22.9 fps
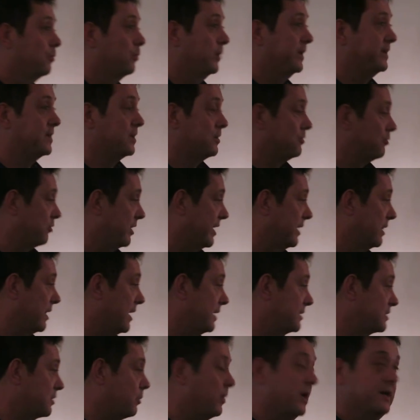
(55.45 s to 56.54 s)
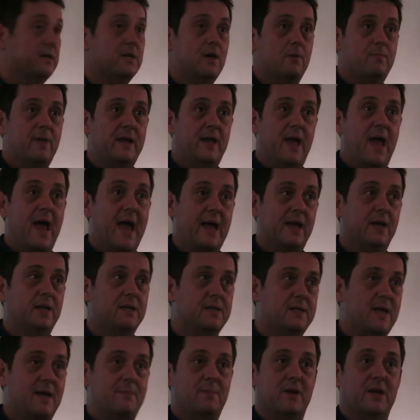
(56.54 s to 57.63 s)
We didn't realize quite how many
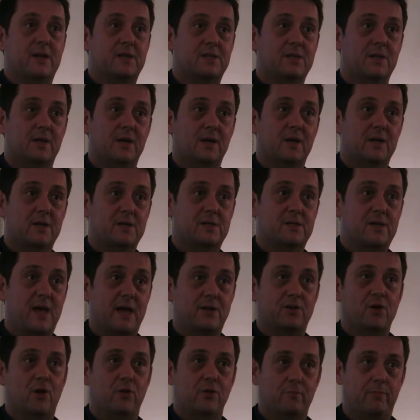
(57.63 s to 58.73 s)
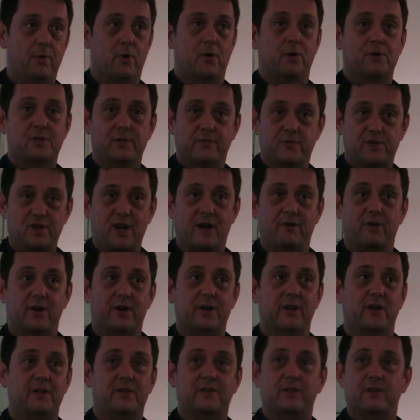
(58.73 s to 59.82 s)
academics sat on the boards of
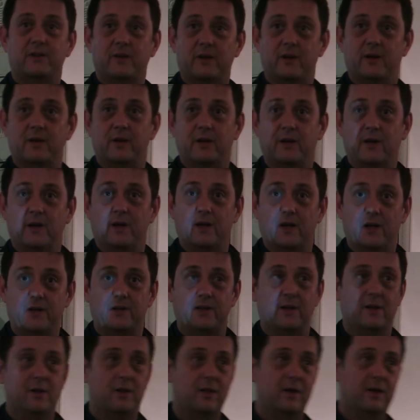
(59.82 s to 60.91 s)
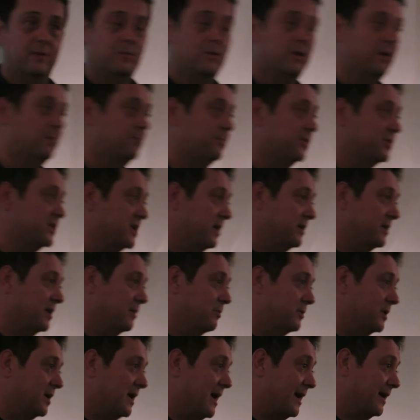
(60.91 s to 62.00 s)
charities until they were
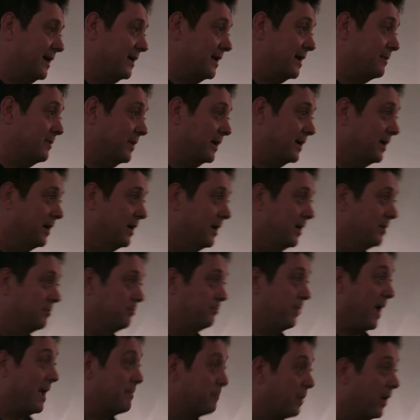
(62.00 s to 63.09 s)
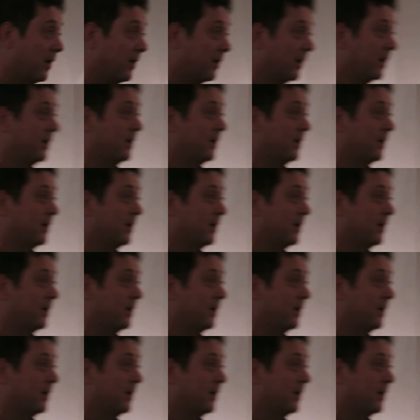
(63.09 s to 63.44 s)
presented with an academic paper